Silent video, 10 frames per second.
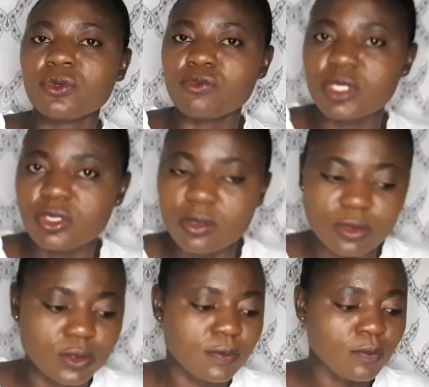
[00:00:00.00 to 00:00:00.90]

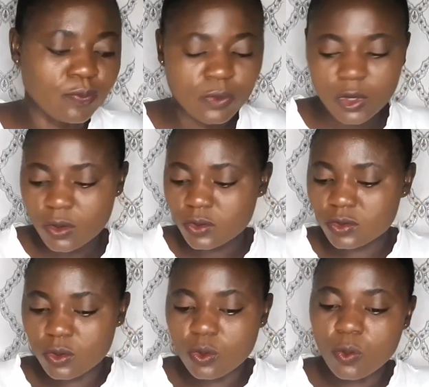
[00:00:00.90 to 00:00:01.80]
result.
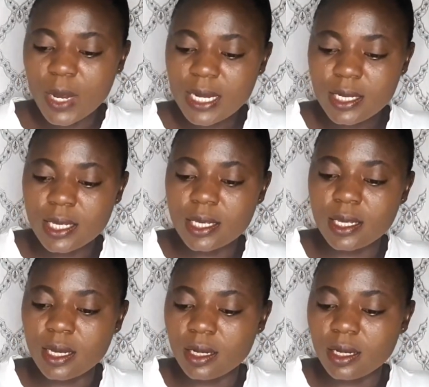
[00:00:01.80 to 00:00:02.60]
So when the